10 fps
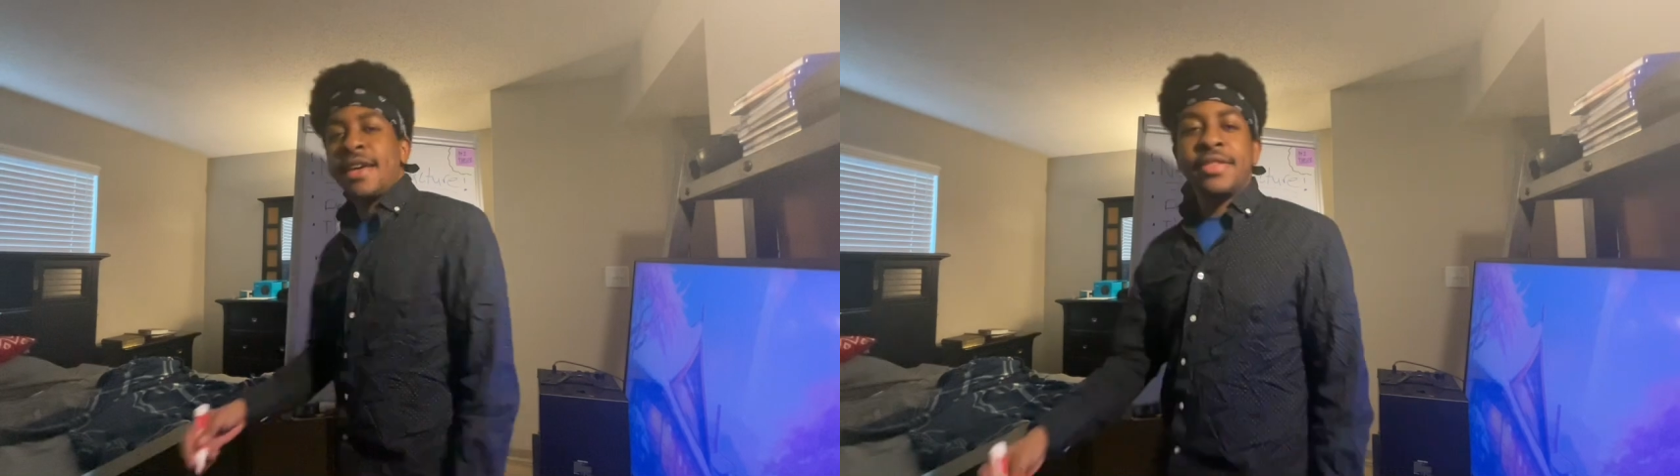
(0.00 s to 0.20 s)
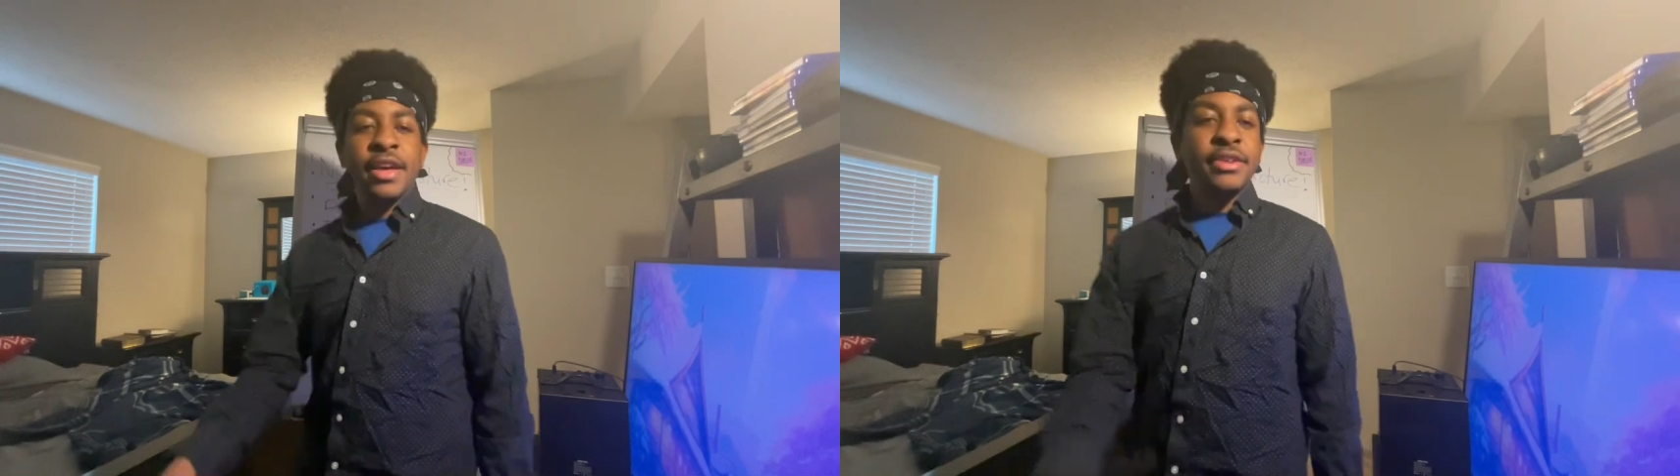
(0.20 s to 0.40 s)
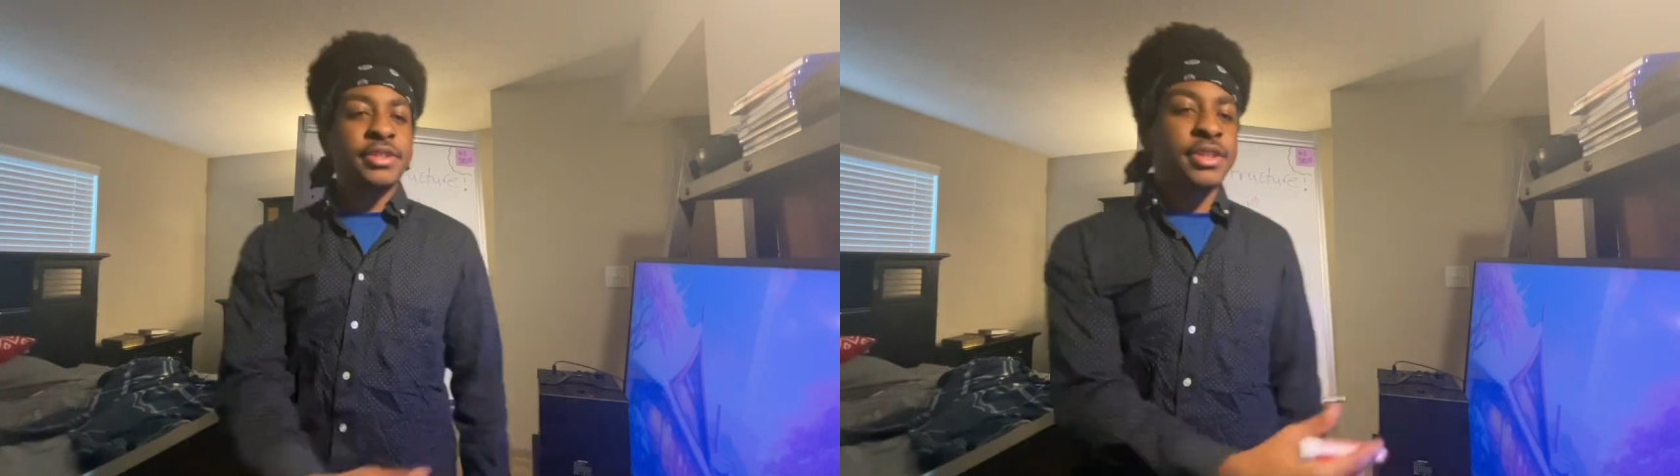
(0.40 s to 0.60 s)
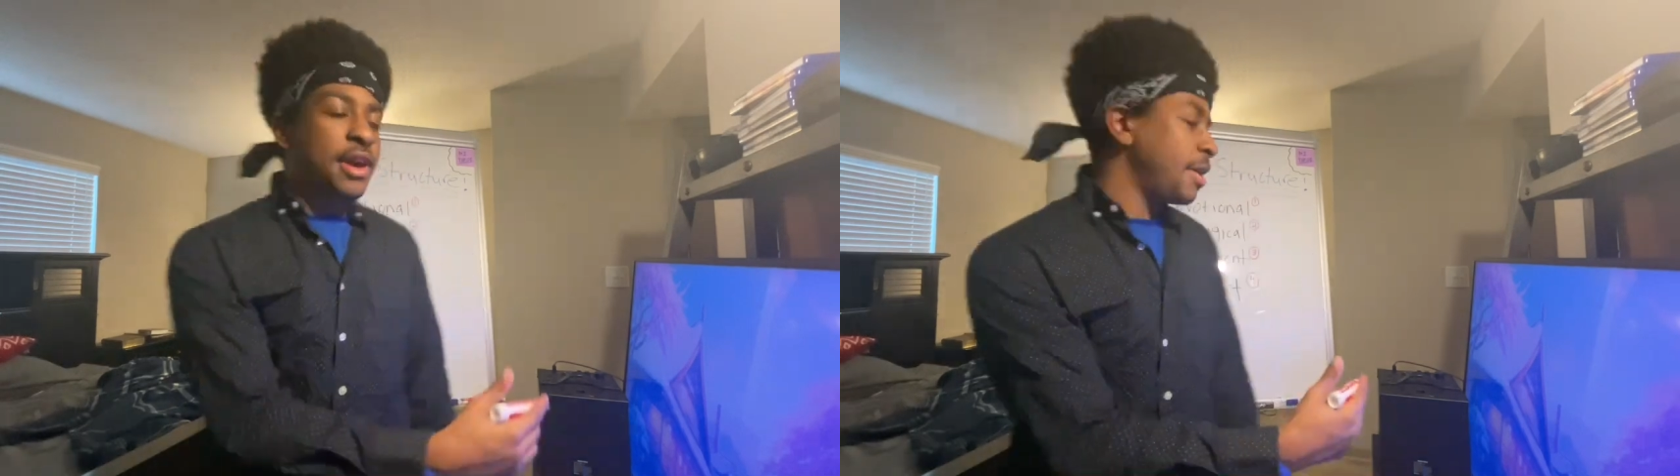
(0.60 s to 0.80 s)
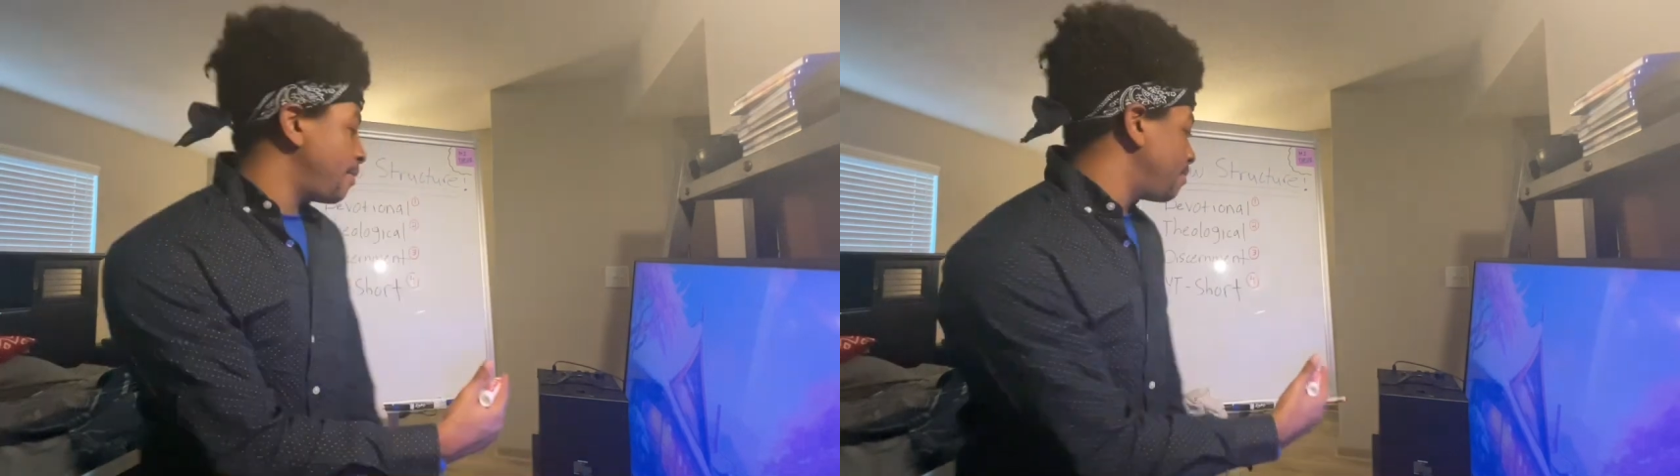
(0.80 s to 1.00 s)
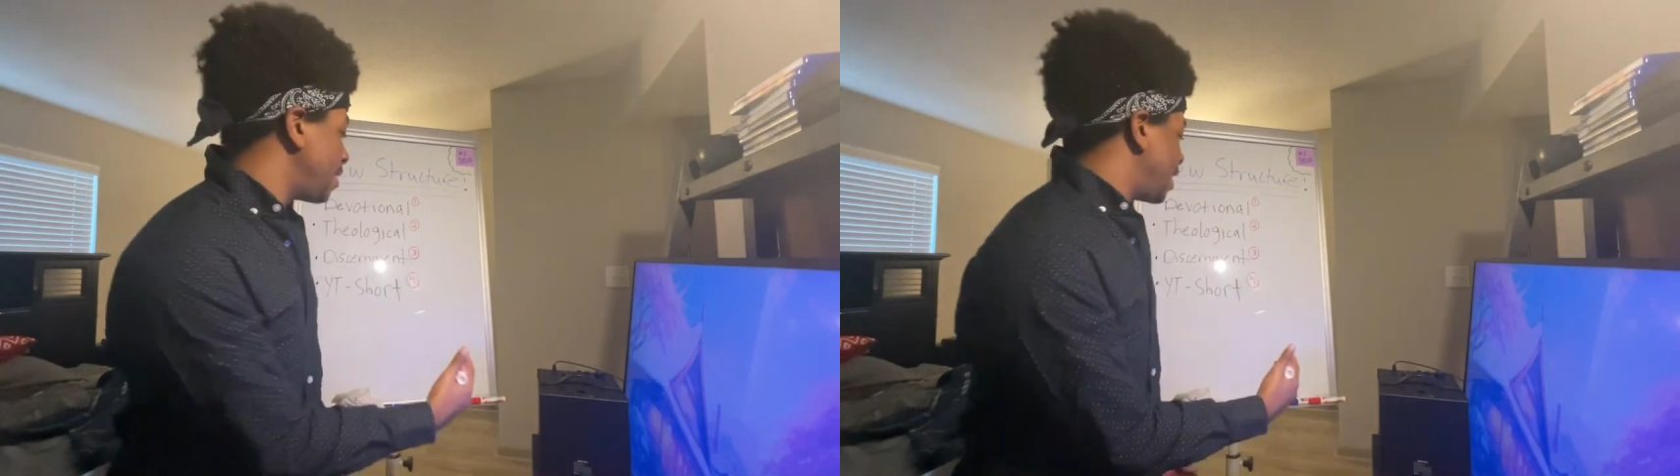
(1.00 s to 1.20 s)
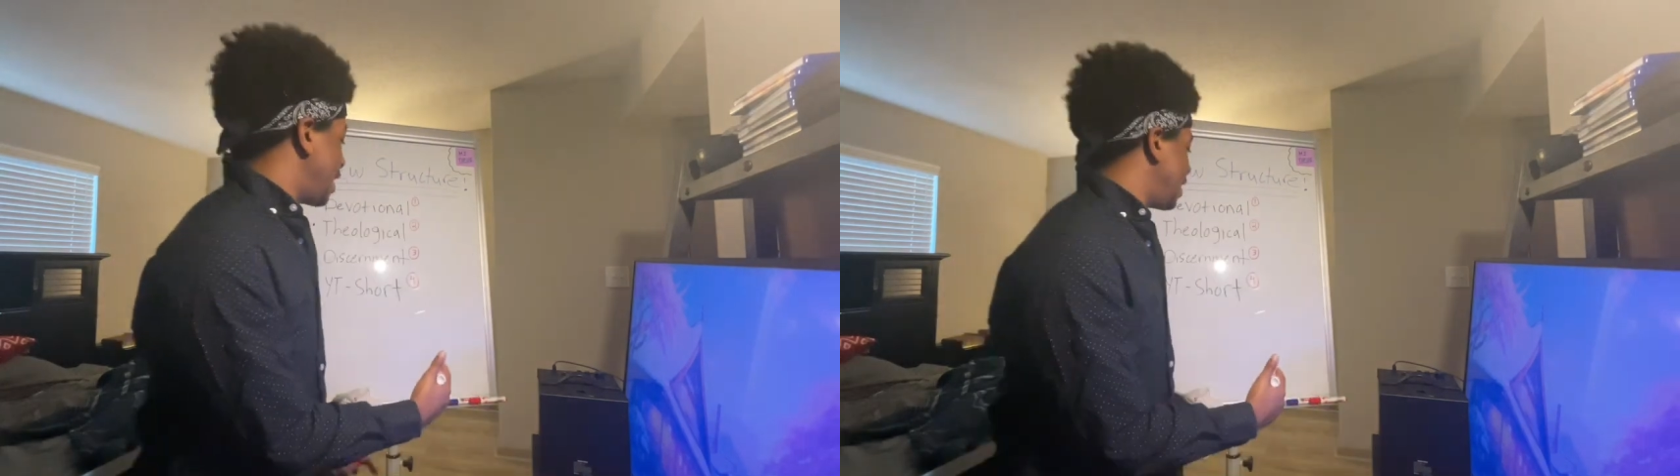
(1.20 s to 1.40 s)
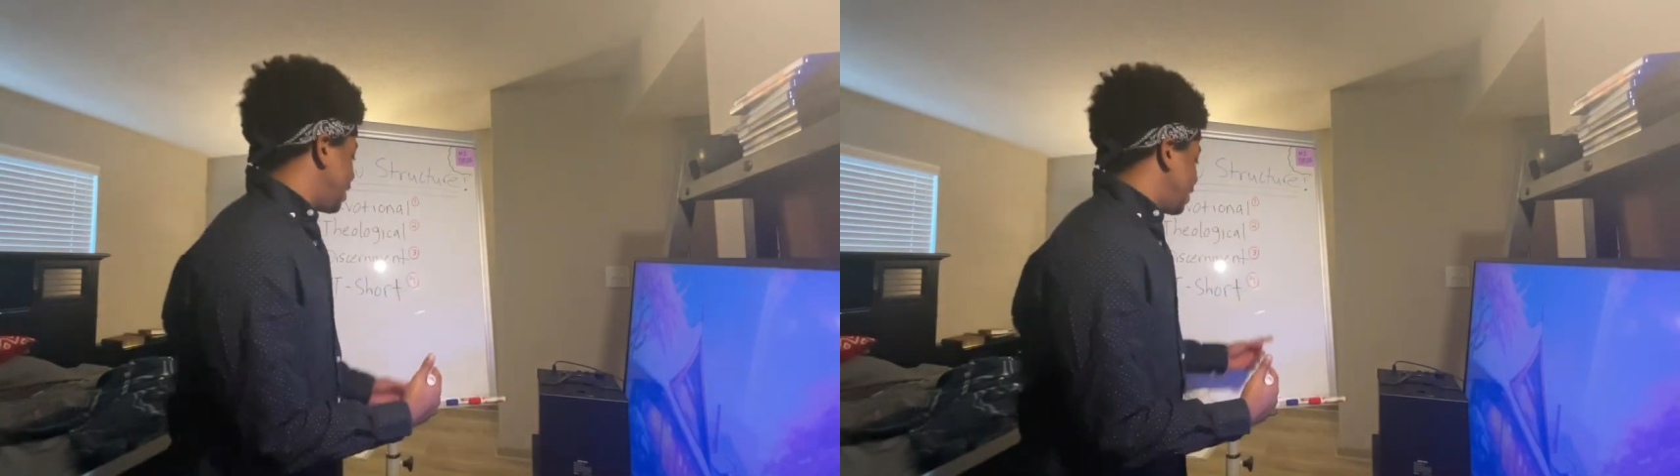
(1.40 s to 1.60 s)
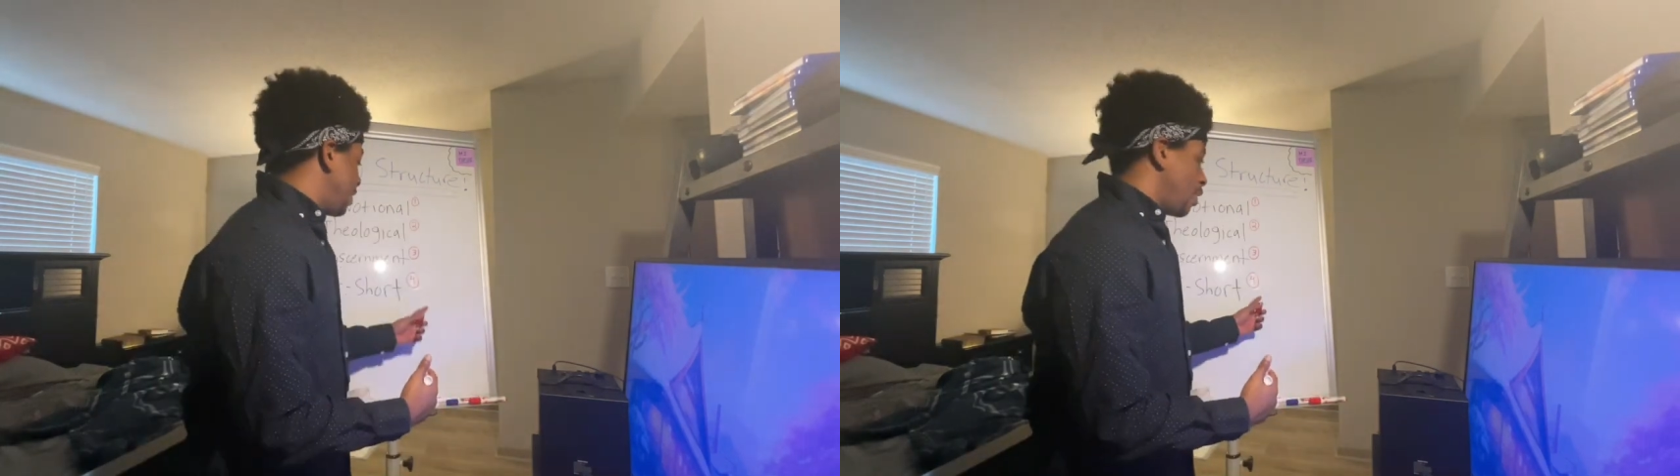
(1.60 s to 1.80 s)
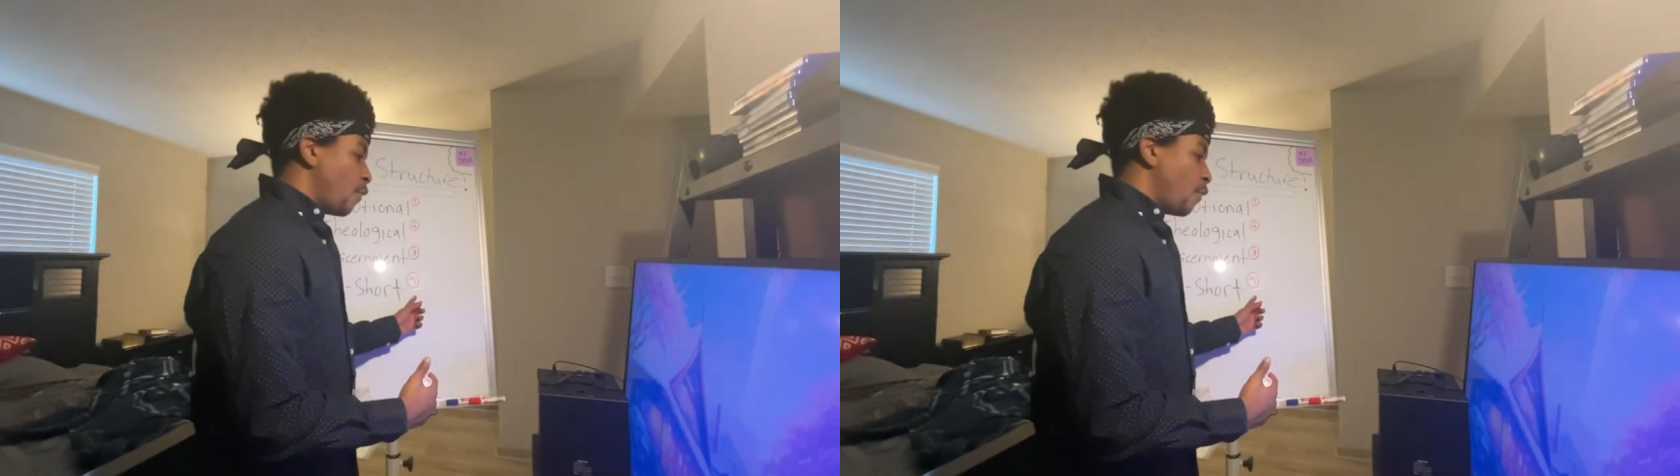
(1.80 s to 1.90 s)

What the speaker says: they can just come and